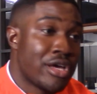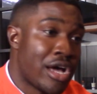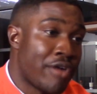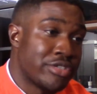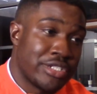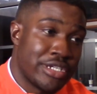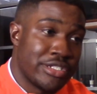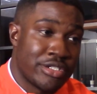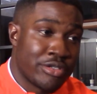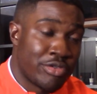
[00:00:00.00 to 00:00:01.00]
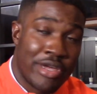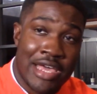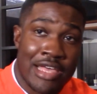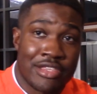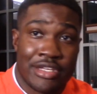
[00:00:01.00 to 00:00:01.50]
obviously he's a great
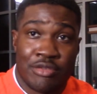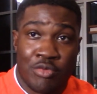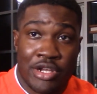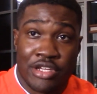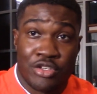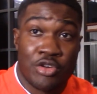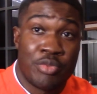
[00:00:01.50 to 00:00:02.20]
athlete and what he can do,